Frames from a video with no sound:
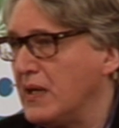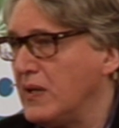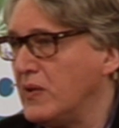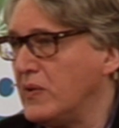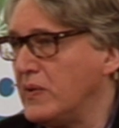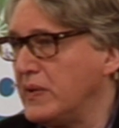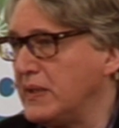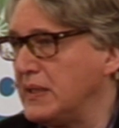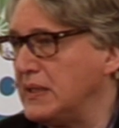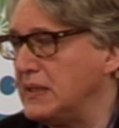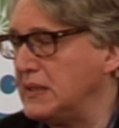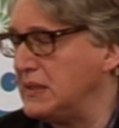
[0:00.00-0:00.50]

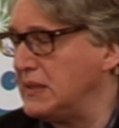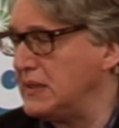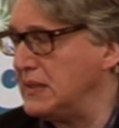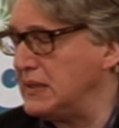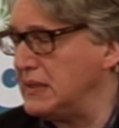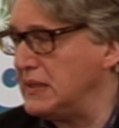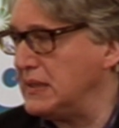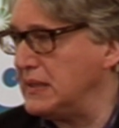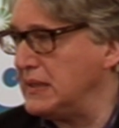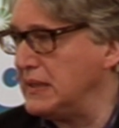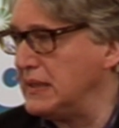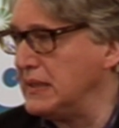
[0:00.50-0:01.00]
on
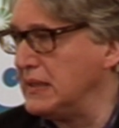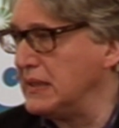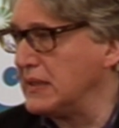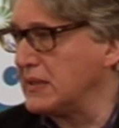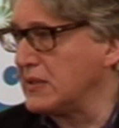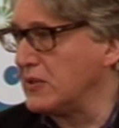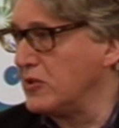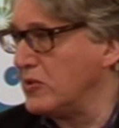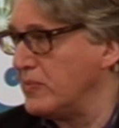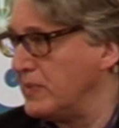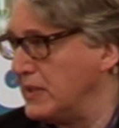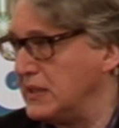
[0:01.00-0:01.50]
the
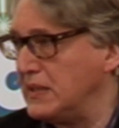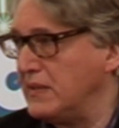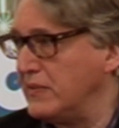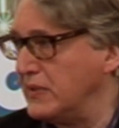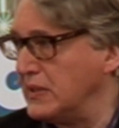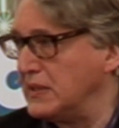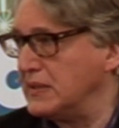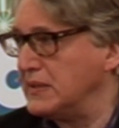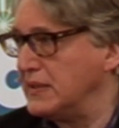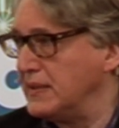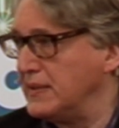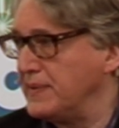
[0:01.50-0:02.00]
global
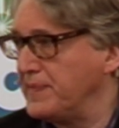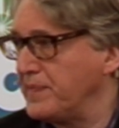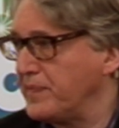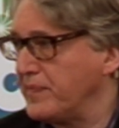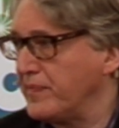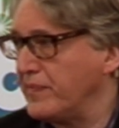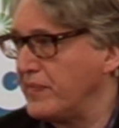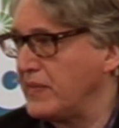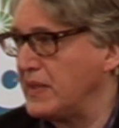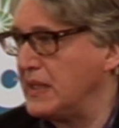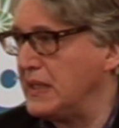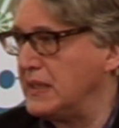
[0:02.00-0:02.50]
level.
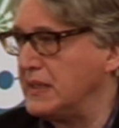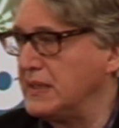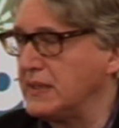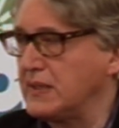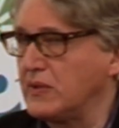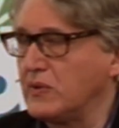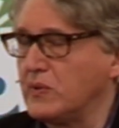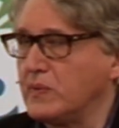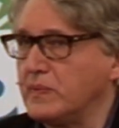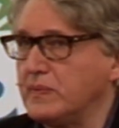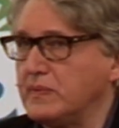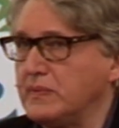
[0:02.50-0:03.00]
Yeah?
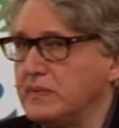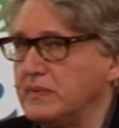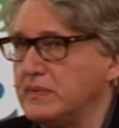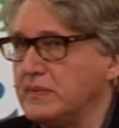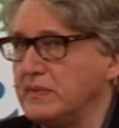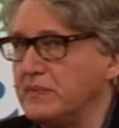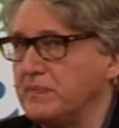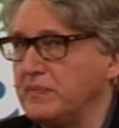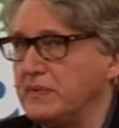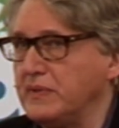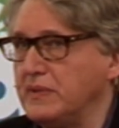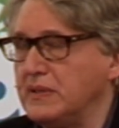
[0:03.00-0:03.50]
So
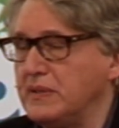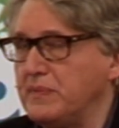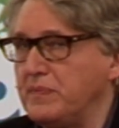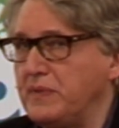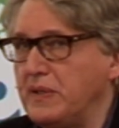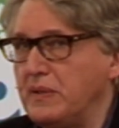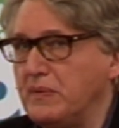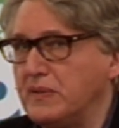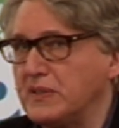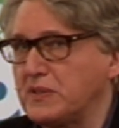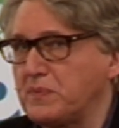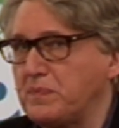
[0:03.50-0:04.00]

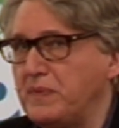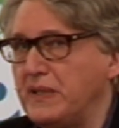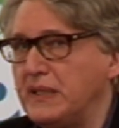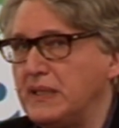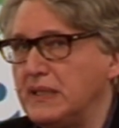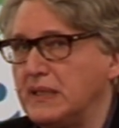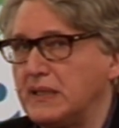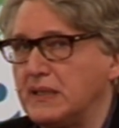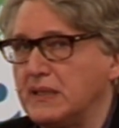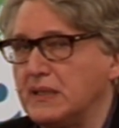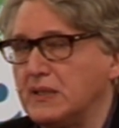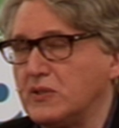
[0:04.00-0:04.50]
people
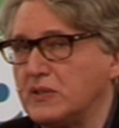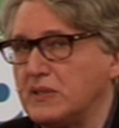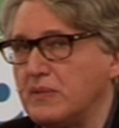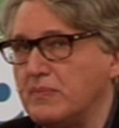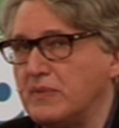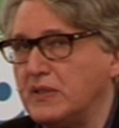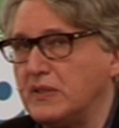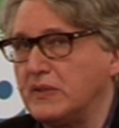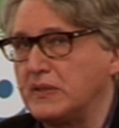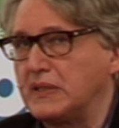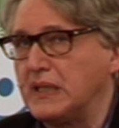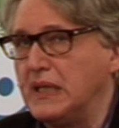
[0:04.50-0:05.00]
speaking a lot
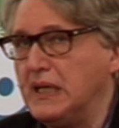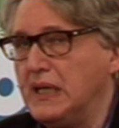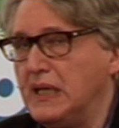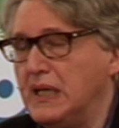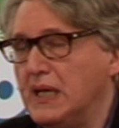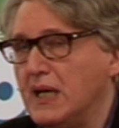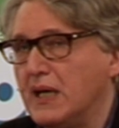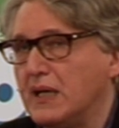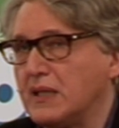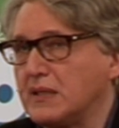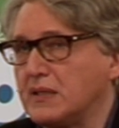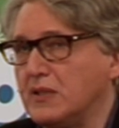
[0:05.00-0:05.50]
about
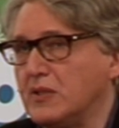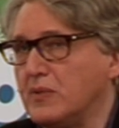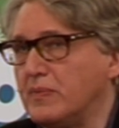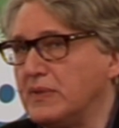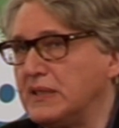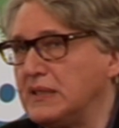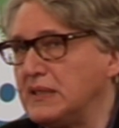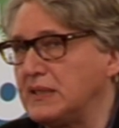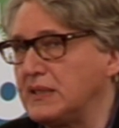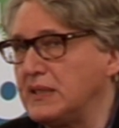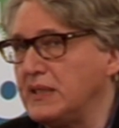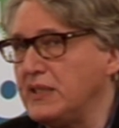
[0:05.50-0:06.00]

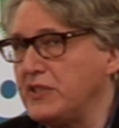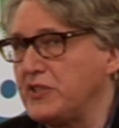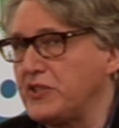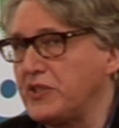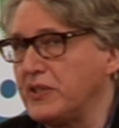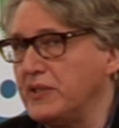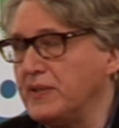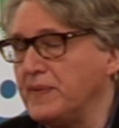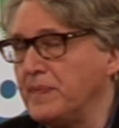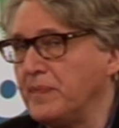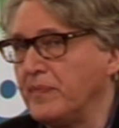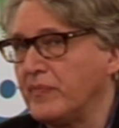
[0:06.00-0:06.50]

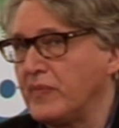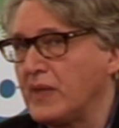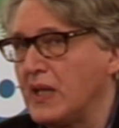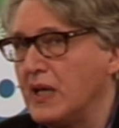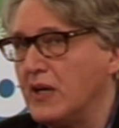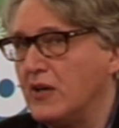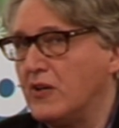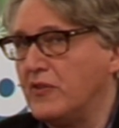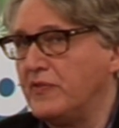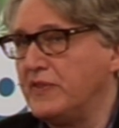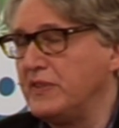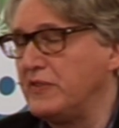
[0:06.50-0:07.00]
globalization
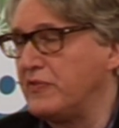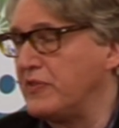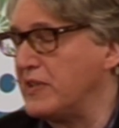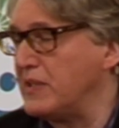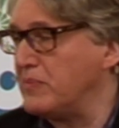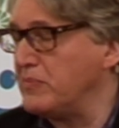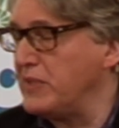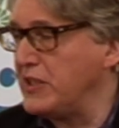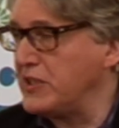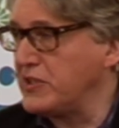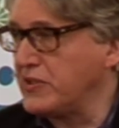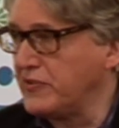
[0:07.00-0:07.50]
of
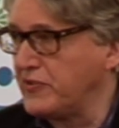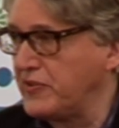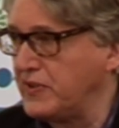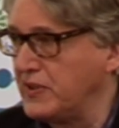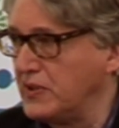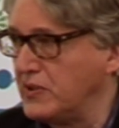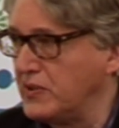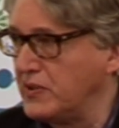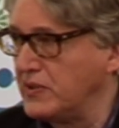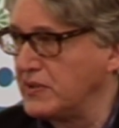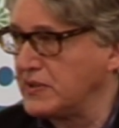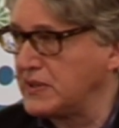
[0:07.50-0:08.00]
information
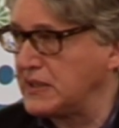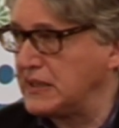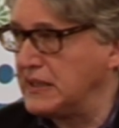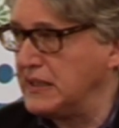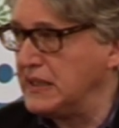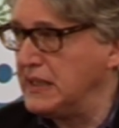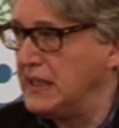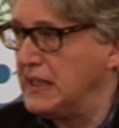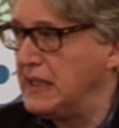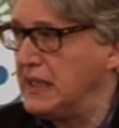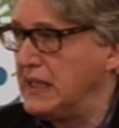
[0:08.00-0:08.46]
flows,